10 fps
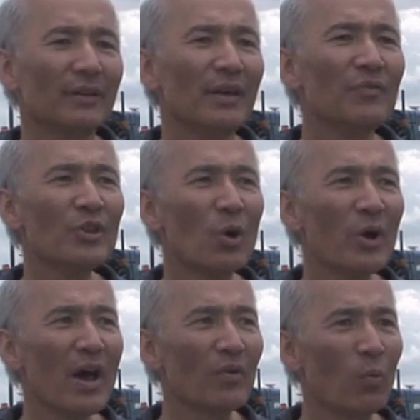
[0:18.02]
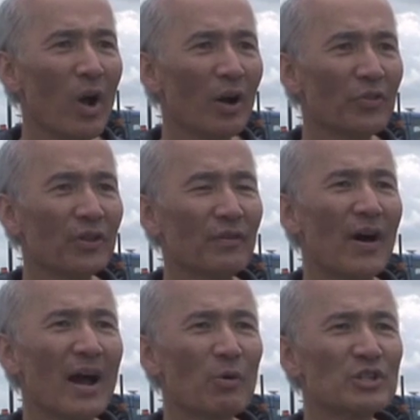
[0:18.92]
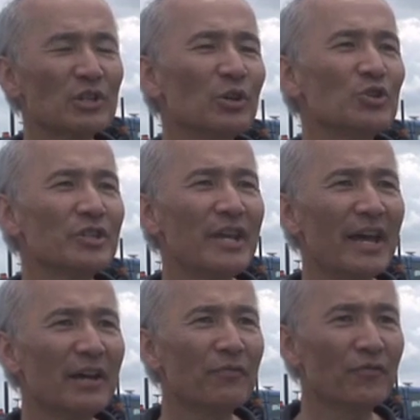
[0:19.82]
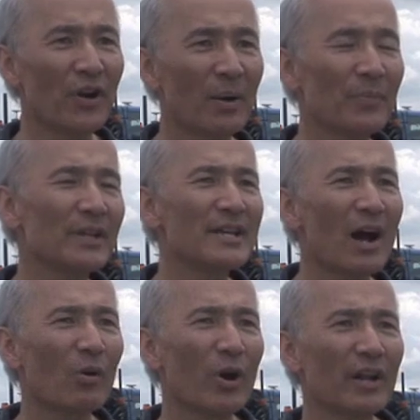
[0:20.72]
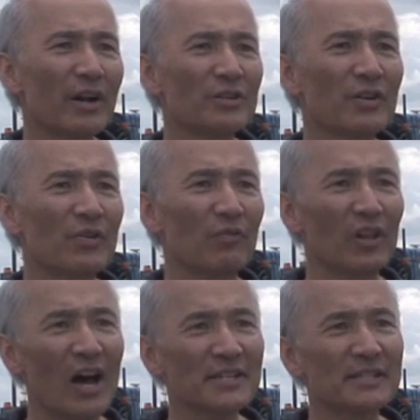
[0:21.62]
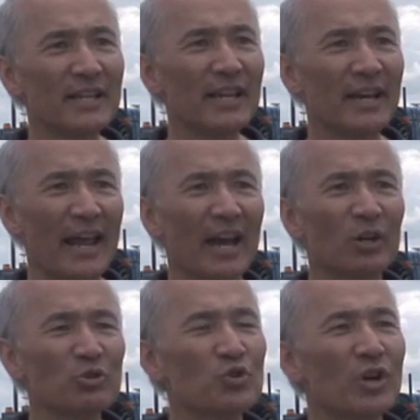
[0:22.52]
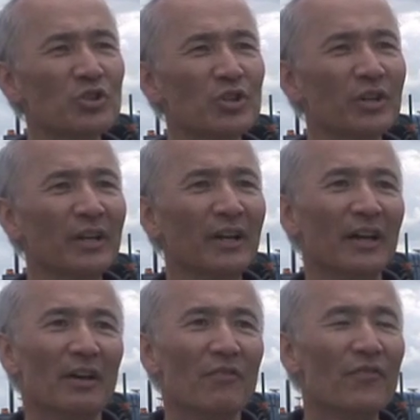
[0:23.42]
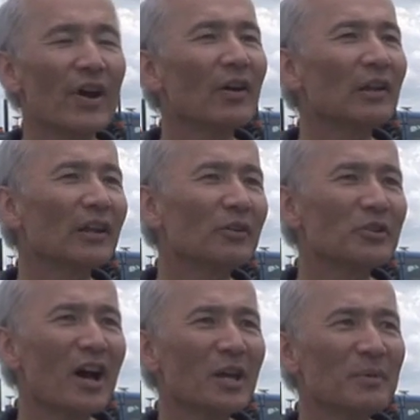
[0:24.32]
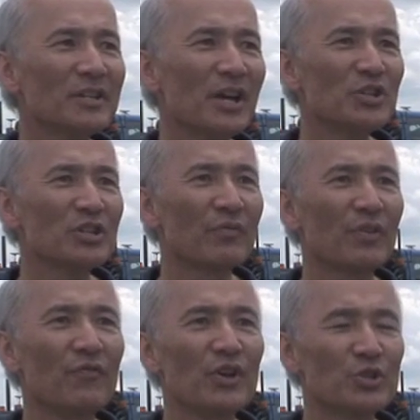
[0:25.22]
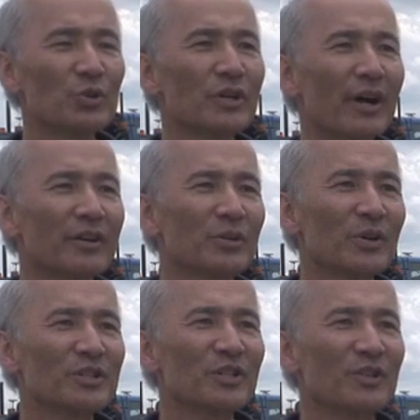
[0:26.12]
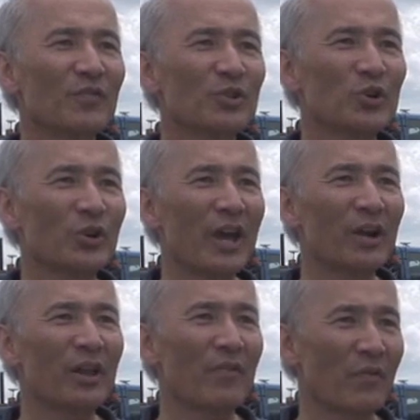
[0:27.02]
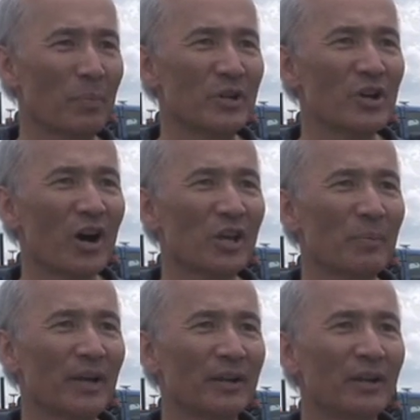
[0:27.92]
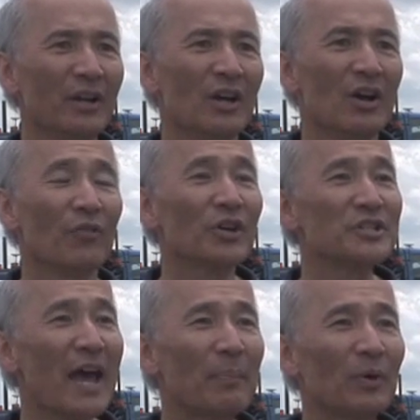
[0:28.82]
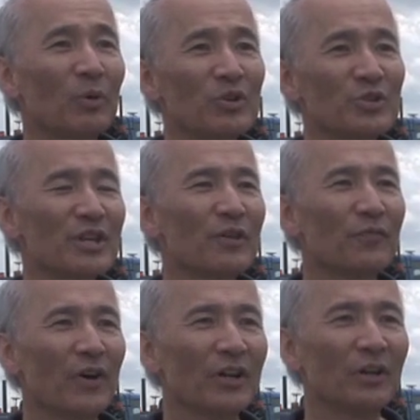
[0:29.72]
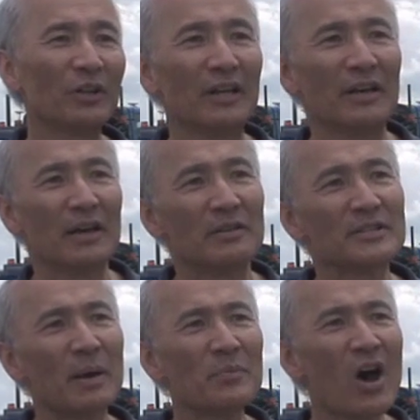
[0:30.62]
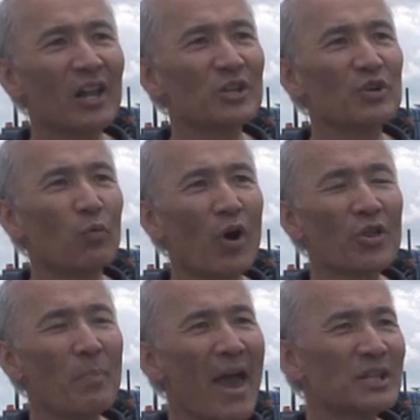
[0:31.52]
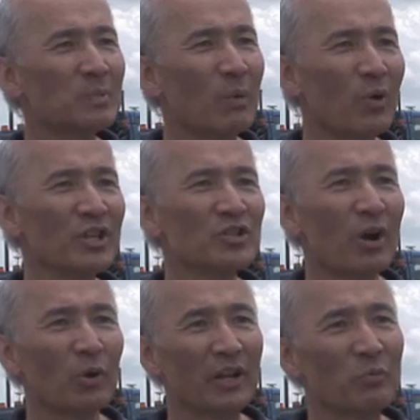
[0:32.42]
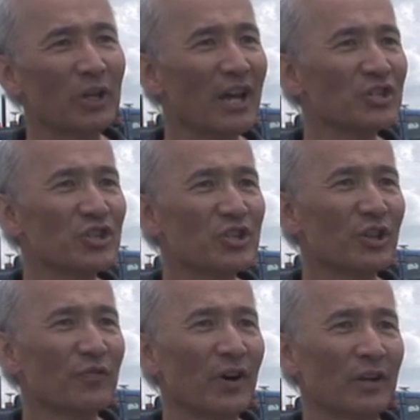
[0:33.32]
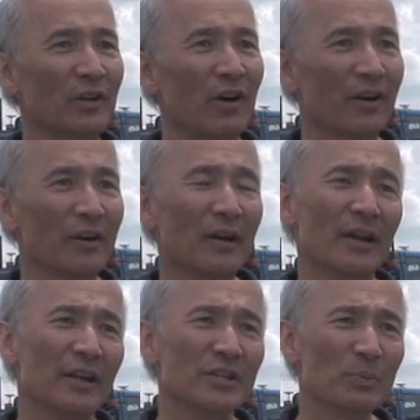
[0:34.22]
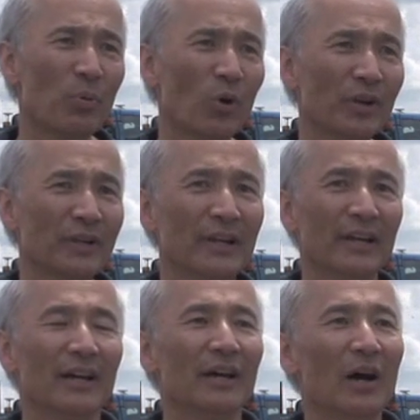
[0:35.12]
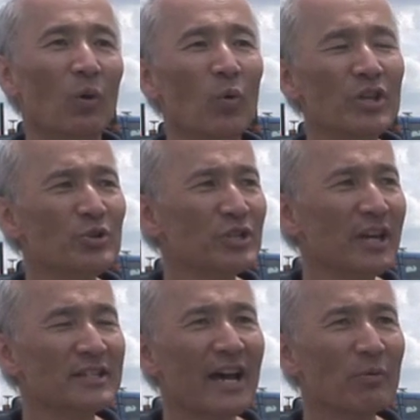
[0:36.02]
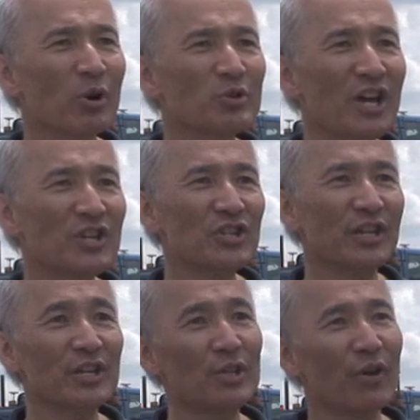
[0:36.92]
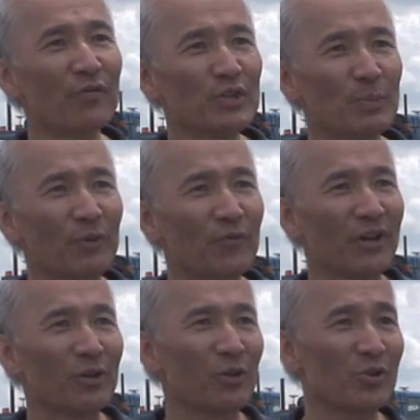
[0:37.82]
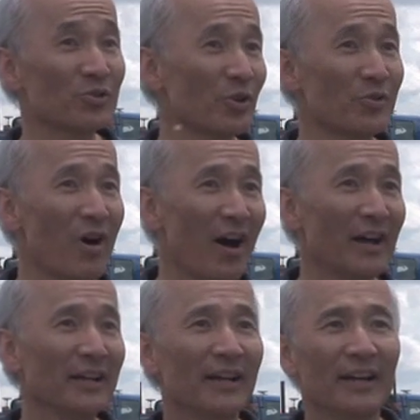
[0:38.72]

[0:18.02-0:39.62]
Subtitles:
Even though we have a wealth of high-resolution data from the Dow radars of the velocity and echo structure, very little documentation of the visual characteristics of the tornado have ever been documented. For example, when you see the funnel, some knowledge of where the maximum winds are in relation to the funnel is important. When you see a tight rotation, is there a visible funnel or is there not?